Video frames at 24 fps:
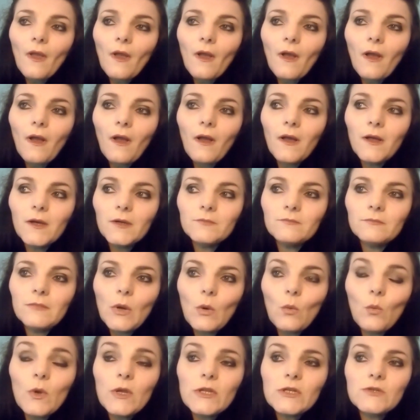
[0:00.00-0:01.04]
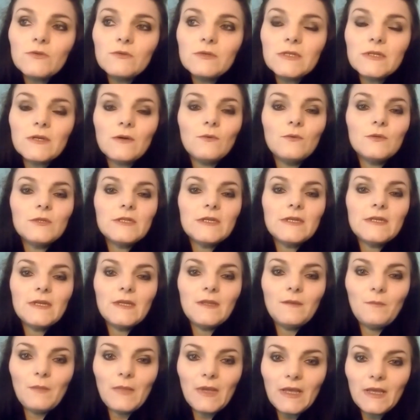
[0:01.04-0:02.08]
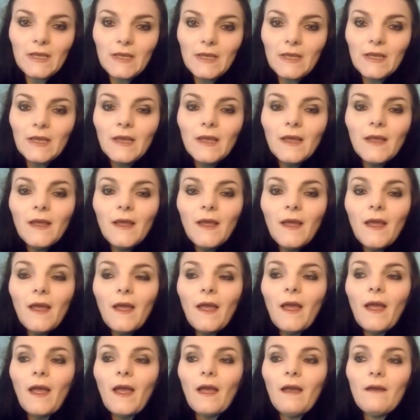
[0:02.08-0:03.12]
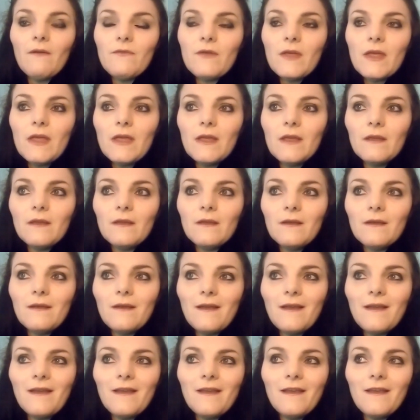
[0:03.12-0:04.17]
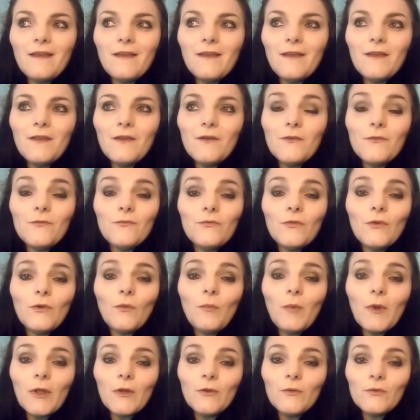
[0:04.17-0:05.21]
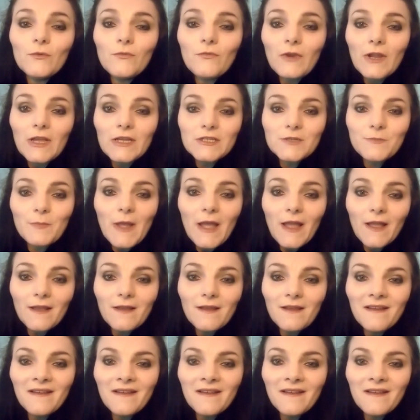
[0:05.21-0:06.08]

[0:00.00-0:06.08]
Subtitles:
which resulted in me having a full-blown flashback.